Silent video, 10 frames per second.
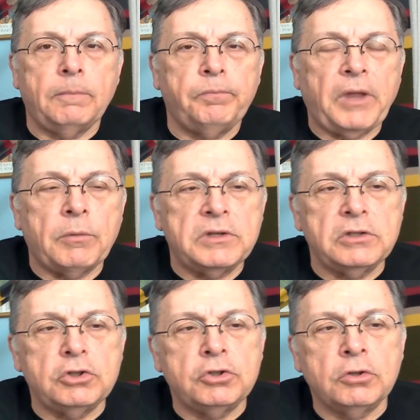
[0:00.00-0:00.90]
I
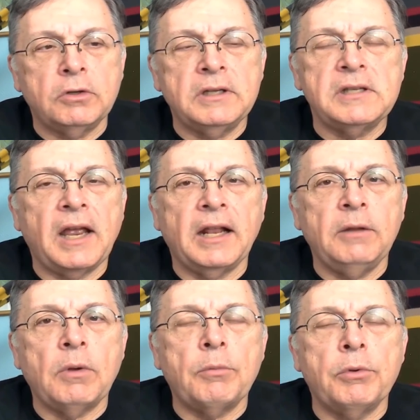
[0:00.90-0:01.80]
wasn't sure exactly
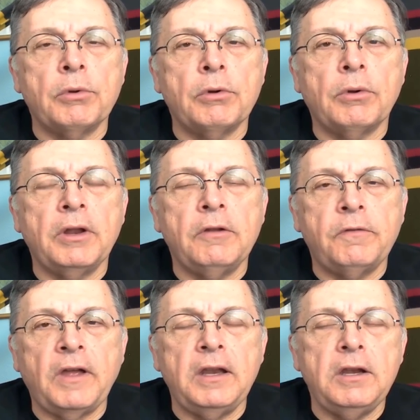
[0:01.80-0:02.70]
what we were going to
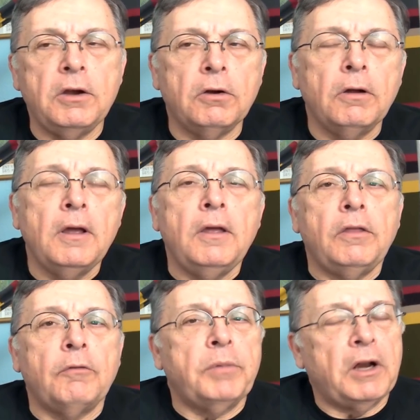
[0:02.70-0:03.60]
find here.
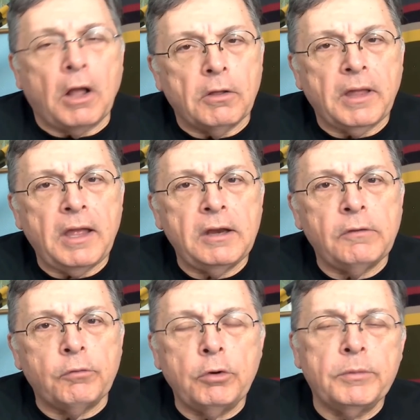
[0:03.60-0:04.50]
There have been all kind
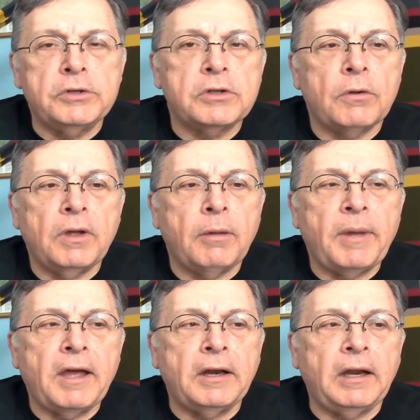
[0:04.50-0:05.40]
of rumors going
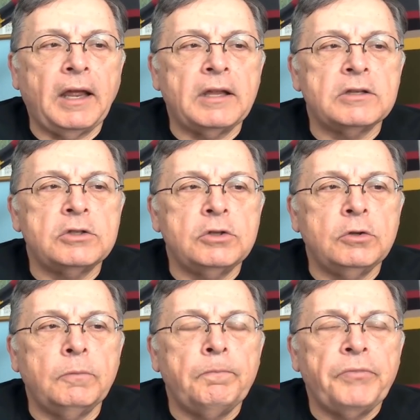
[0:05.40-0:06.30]
about as
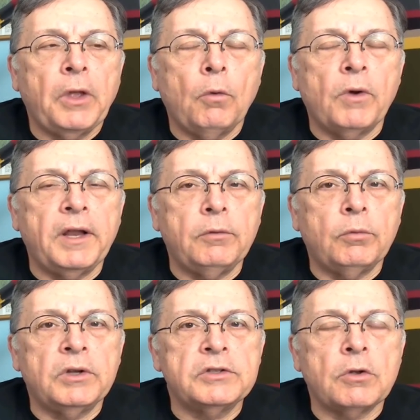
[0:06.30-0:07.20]
to what
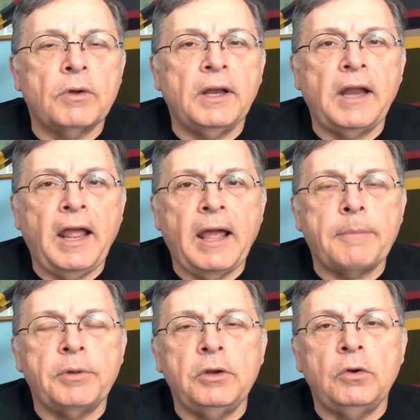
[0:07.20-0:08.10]
was going to
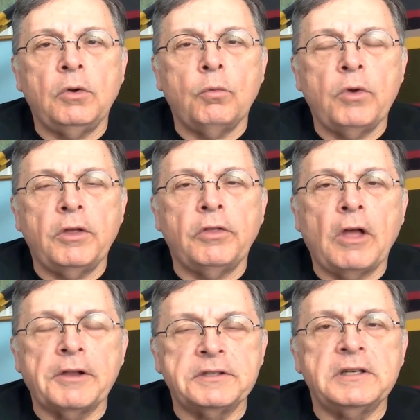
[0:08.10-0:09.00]
happen with
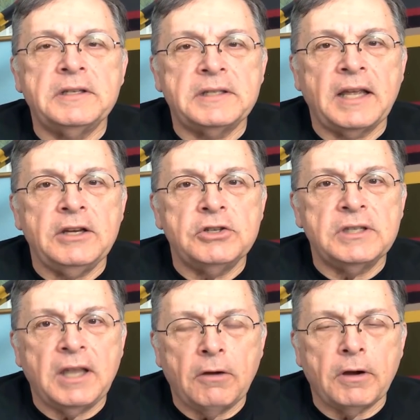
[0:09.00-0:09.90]
Halston Sage's
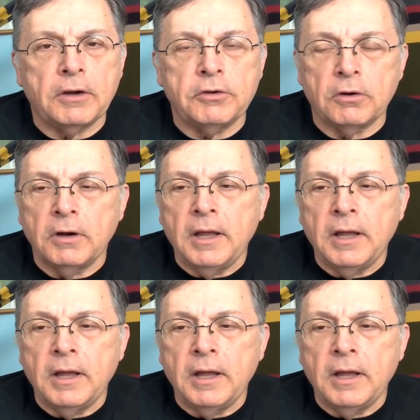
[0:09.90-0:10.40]
character.